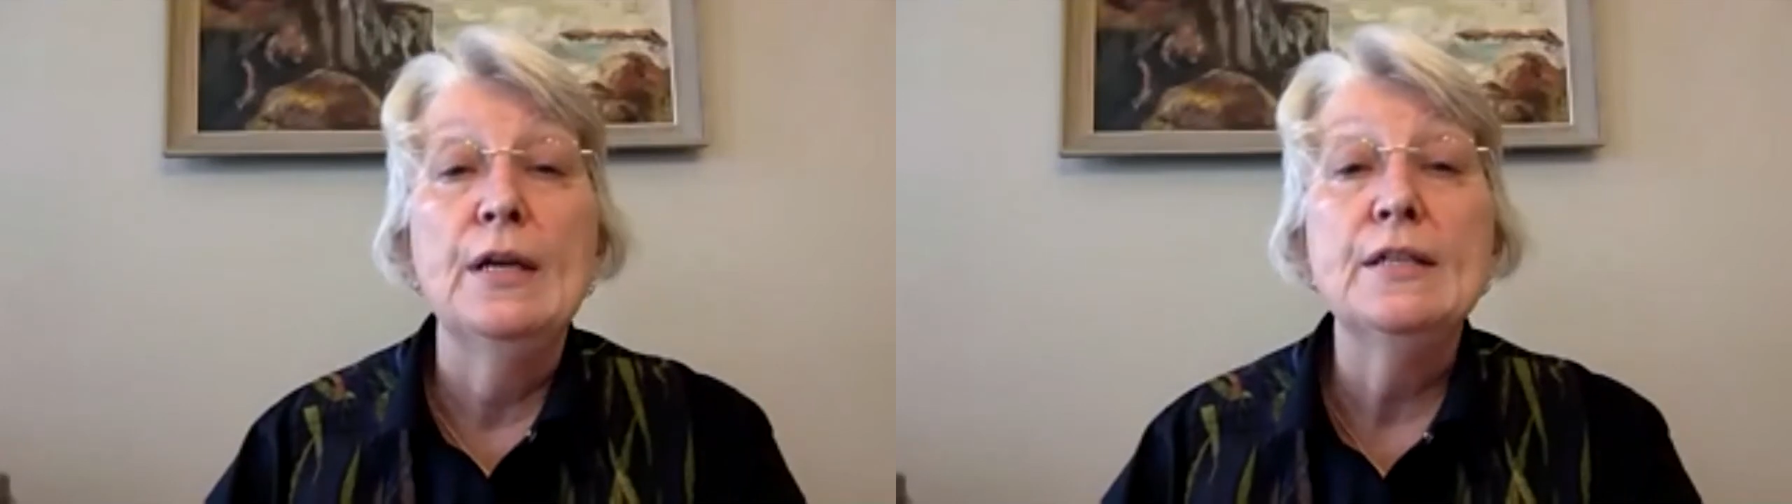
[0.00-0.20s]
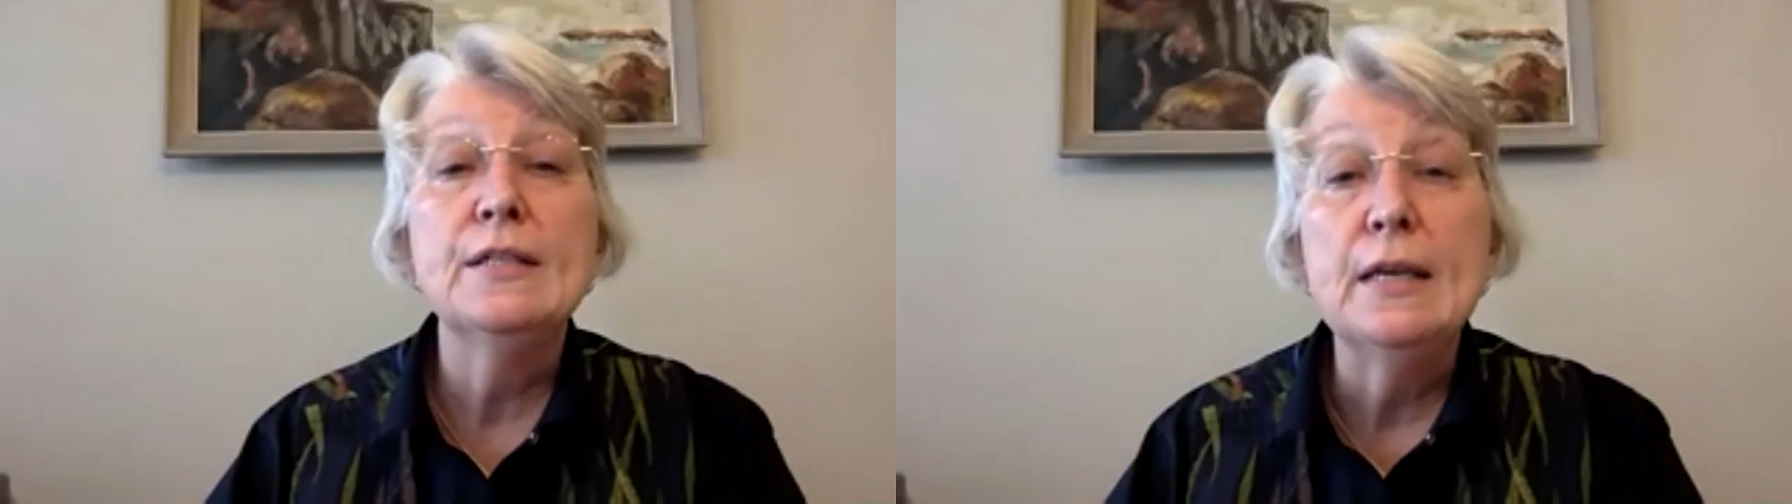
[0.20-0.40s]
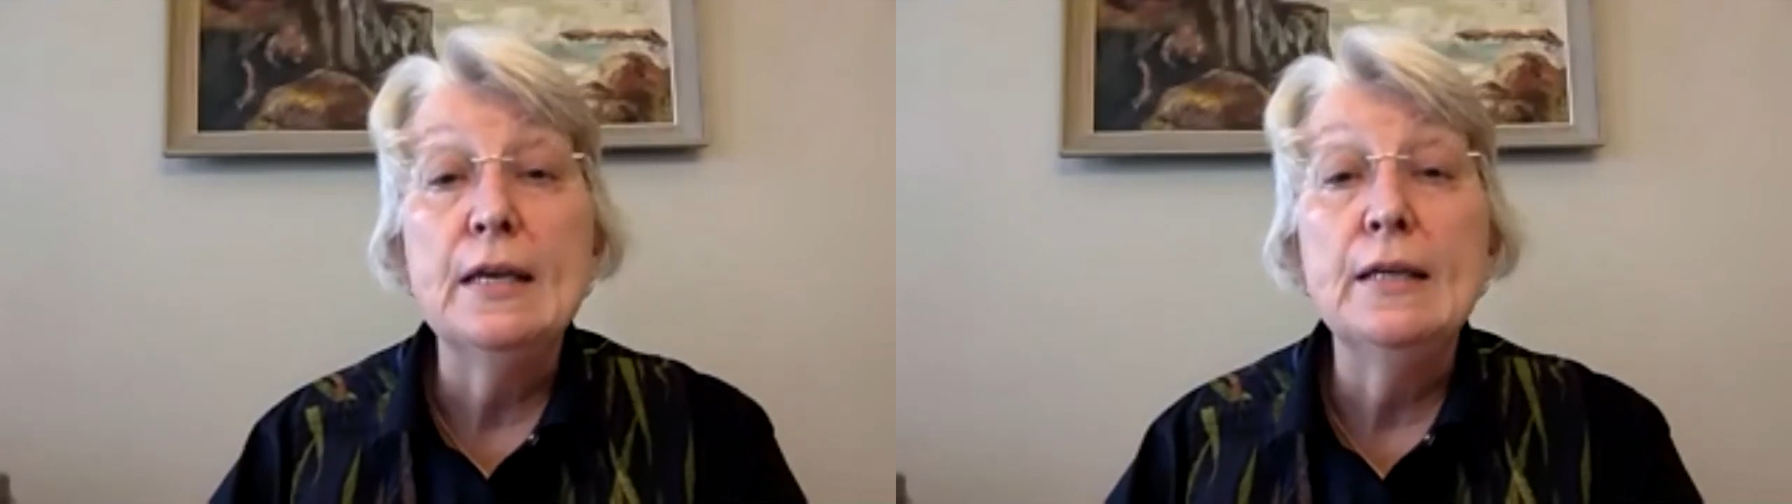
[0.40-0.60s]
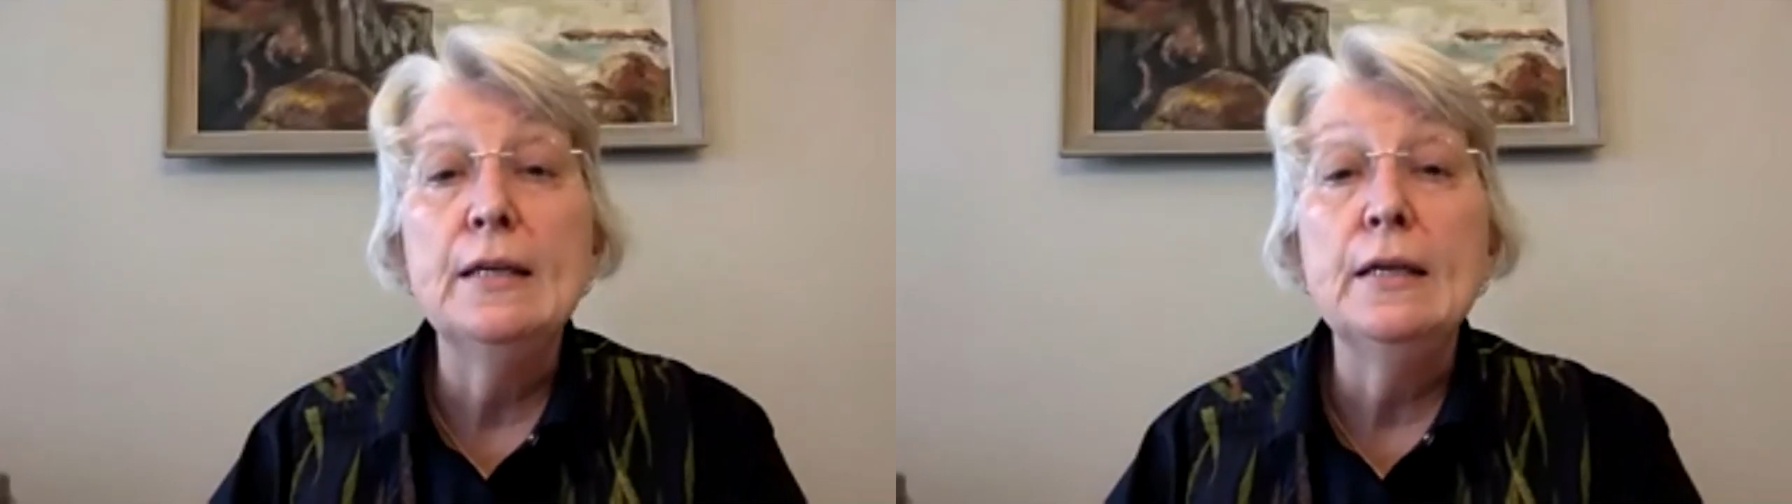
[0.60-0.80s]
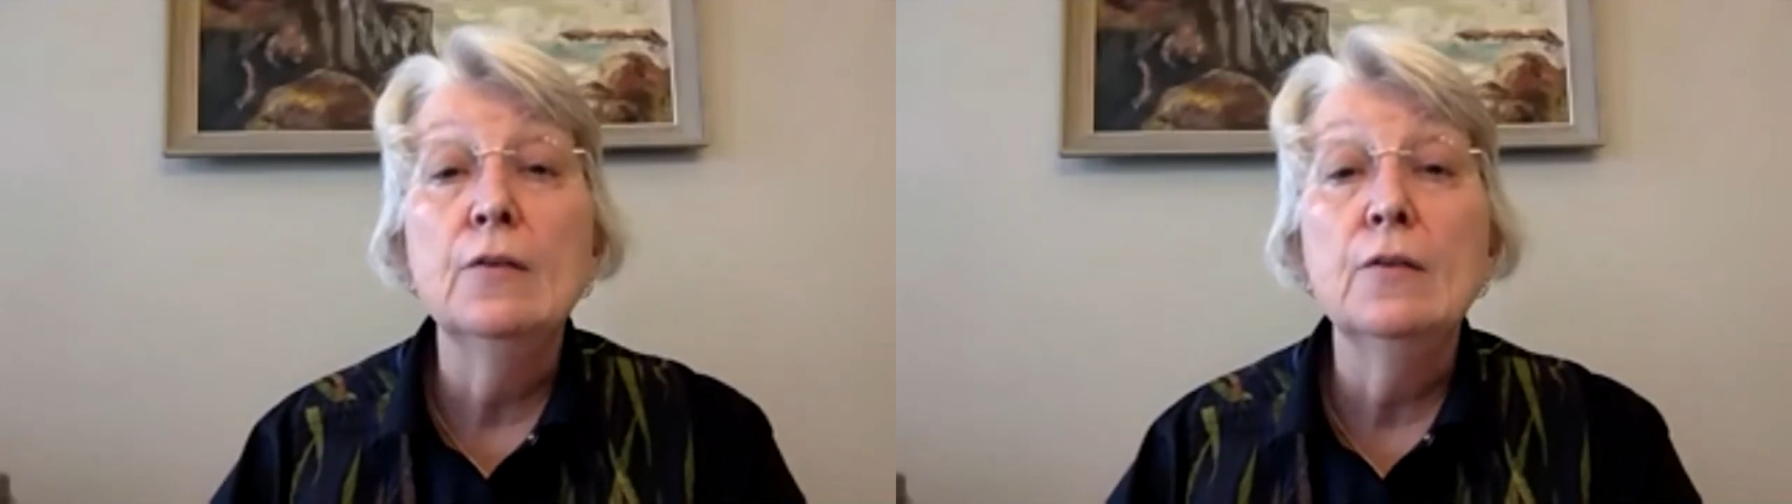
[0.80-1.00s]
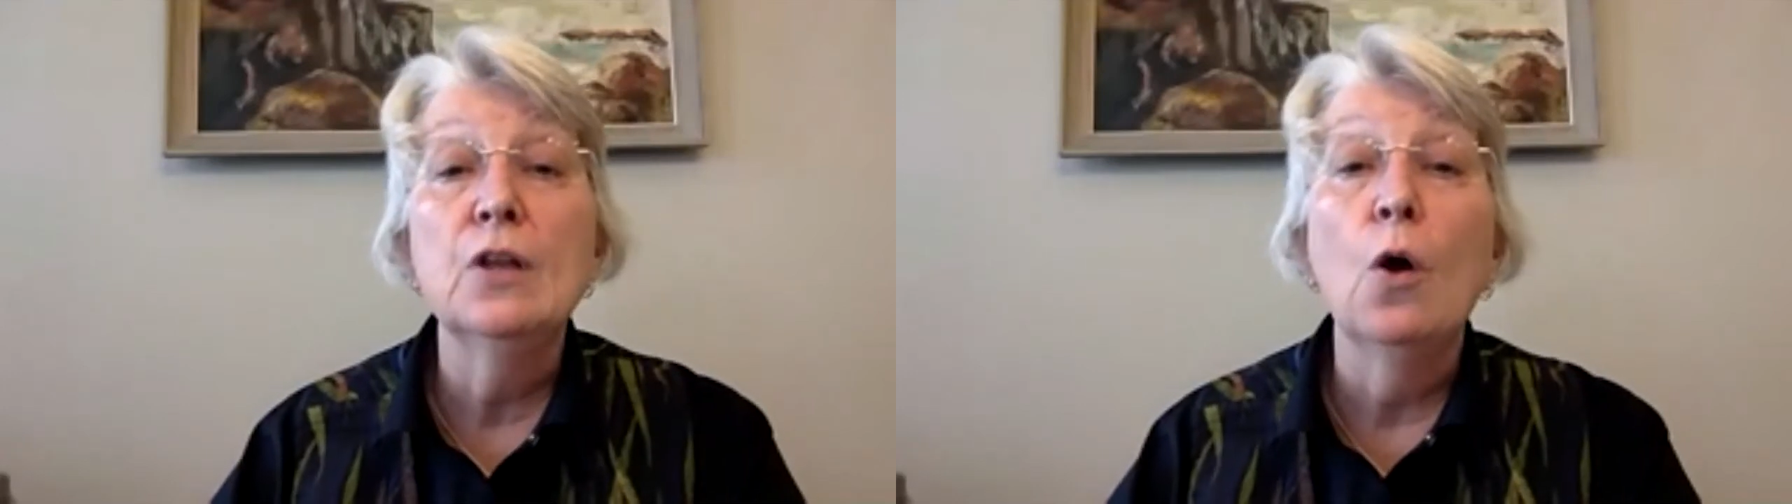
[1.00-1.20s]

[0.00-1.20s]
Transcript: as the ending of the